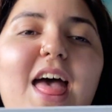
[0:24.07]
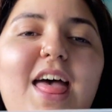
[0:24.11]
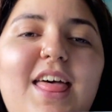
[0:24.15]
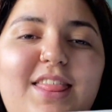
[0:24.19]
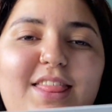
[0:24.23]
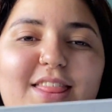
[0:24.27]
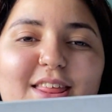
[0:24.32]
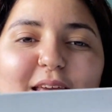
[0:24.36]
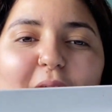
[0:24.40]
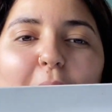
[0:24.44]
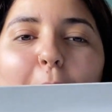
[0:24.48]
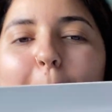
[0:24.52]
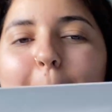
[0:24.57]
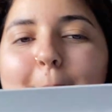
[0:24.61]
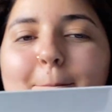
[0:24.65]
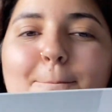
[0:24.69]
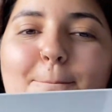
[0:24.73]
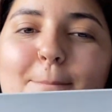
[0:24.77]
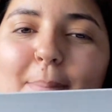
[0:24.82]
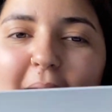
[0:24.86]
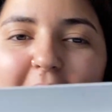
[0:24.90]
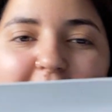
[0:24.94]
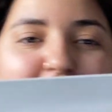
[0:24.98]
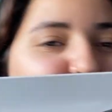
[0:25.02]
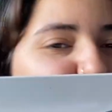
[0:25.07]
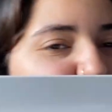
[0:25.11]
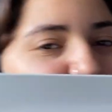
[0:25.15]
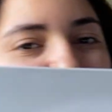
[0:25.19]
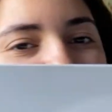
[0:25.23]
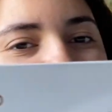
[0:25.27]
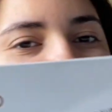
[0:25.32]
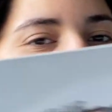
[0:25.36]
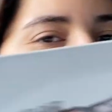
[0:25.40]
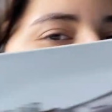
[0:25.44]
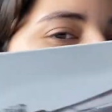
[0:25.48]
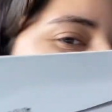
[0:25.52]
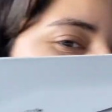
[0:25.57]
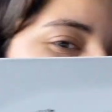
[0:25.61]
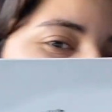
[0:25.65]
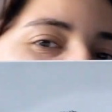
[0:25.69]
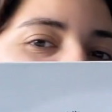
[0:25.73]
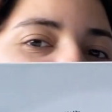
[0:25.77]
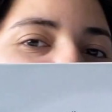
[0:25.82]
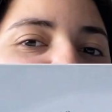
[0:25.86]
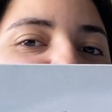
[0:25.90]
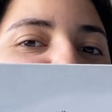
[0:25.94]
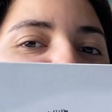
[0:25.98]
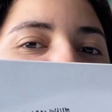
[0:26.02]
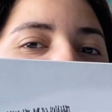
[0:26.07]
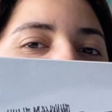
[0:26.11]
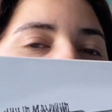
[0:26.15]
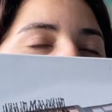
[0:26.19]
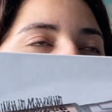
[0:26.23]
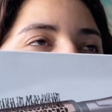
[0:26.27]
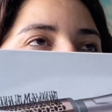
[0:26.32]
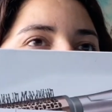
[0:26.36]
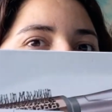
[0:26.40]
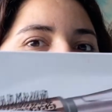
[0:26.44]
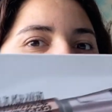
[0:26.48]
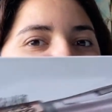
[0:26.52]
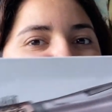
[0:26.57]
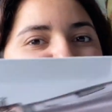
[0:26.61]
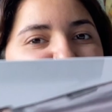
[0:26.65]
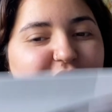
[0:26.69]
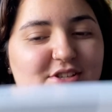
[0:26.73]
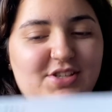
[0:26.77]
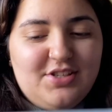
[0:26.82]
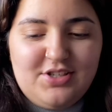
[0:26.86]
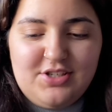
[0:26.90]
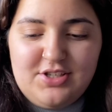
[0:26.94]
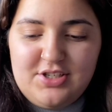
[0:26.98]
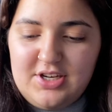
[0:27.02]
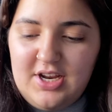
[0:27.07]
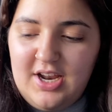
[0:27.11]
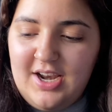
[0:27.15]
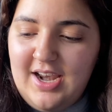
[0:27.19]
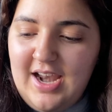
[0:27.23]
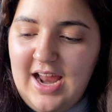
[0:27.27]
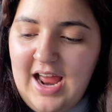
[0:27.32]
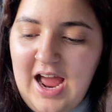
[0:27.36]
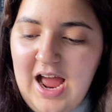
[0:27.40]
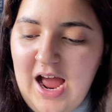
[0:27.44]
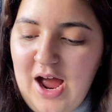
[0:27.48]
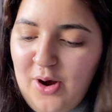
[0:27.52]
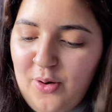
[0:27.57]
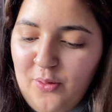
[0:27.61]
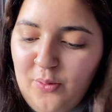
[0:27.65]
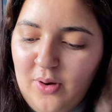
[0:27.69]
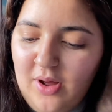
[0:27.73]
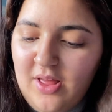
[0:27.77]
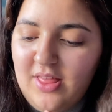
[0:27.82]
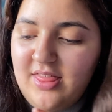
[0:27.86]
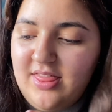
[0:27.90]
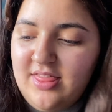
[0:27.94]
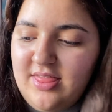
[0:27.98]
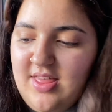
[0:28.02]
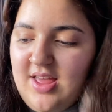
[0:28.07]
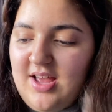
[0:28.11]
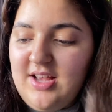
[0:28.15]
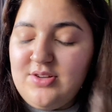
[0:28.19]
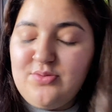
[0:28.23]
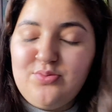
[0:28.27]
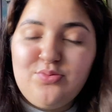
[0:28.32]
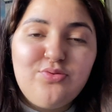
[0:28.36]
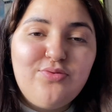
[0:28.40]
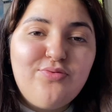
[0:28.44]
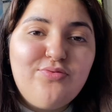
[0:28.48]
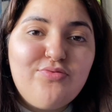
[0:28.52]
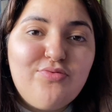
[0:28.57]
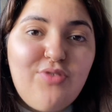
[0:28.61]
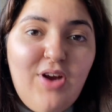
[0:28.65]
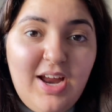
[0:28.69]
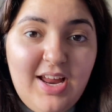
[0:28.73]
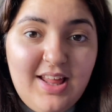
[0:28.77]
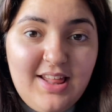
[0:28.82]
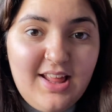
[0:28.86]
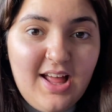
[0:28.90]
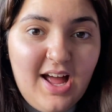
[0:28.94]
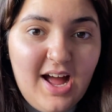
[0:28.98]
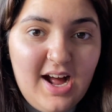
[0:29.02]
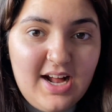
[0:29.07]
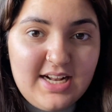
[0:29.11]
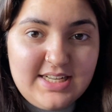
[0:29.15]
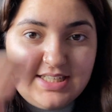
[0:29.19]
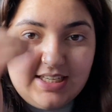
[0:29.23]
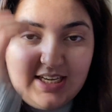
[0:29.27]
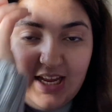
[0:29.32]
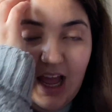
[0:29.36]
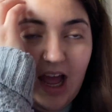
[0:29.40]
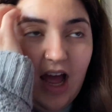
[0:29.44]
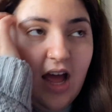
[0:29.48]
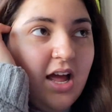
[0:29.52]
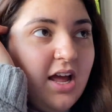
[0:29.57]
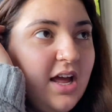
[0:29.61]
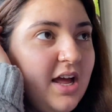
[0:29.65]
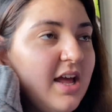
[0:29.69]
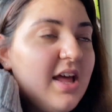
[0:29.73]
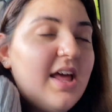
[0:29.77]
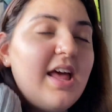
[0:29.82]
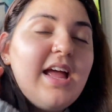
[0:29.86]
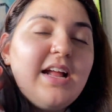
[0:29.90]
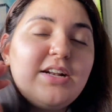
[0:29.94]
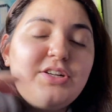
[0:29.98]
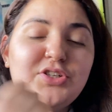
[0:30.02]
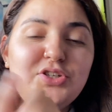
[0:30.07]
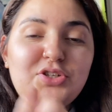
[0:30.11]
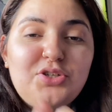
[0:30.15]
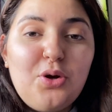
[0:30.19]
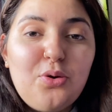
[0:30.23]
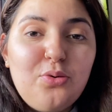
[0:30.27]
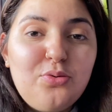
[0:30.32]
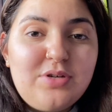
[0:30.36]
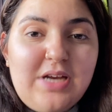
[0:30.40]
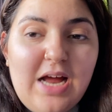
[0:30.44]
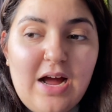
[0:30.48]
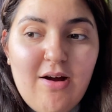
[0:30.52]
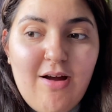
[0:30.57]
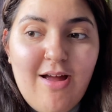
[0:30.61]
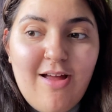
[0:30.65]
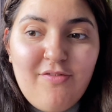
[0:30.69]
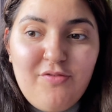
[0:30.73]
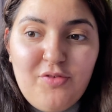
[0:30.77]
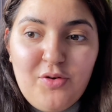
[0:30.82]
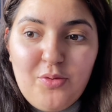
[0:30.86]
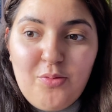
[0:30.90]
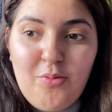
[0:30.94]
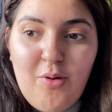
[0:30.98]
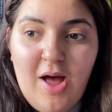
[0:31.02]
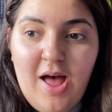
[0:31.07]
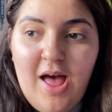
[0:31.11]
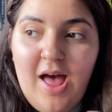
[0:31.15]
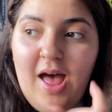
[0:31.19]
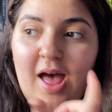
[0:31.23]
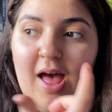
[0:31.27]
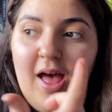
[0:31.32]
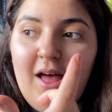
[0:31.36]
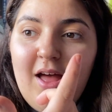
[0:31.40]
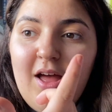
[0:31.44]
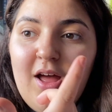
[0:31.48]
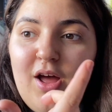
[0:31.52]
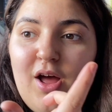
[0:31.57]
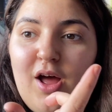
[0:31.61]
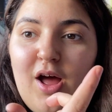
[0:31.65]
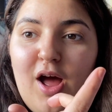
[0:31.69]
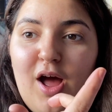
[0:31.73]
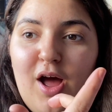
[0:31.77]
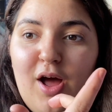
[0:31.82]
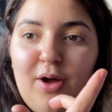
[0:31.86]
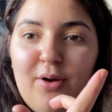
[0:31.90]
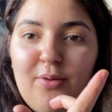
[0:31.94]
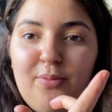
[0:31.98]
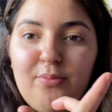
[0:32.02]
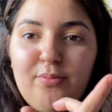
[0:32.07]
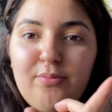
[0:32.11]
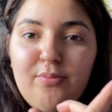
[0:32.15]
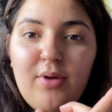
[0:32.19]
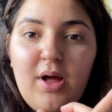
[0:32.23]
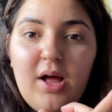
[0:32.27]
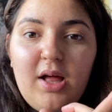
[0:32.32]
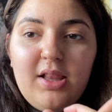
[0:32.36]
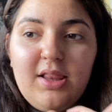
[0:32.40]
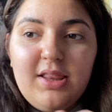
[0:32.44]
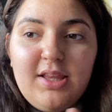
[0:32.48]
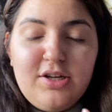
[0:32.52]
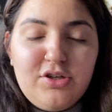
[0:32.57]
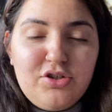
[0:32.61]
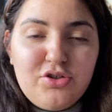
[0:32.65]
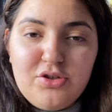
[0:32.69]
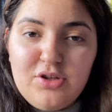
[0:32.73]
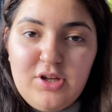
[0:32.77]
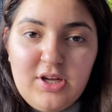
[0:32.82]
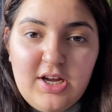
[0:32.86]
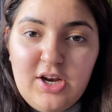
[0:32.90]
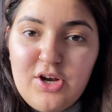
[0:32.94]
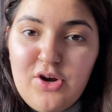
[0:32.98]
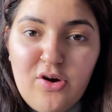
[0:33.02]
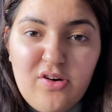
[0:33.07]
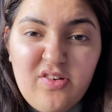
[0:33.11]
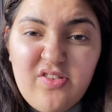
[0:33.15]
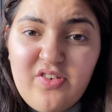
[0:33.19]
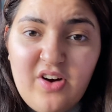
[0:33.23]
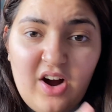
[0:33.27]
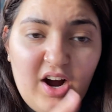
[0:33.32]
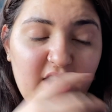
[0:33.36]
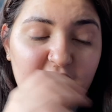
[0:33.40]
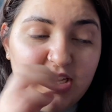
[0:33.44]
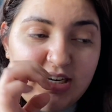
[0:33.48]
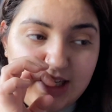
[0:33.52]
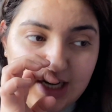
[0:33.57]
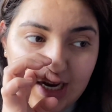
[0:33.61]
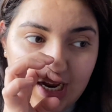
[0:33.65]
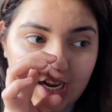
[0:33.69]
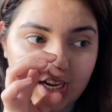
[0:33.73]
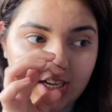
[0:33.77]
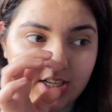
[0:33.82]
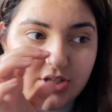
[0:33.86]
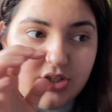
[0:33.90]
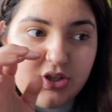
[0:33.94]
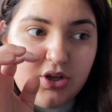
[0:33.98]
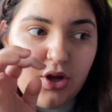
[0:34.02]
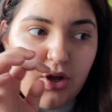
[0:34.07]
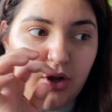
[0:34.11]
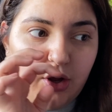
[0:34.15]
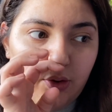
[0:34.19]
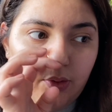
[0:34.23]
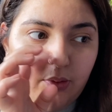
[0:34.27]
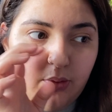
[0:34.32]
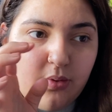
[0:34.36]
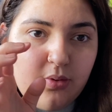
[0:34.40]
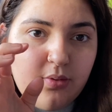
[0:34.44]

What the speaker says: the Babyliss Styler 1000. Now this was really hard to get. It's sold out everywhere. Literally cannot find it. So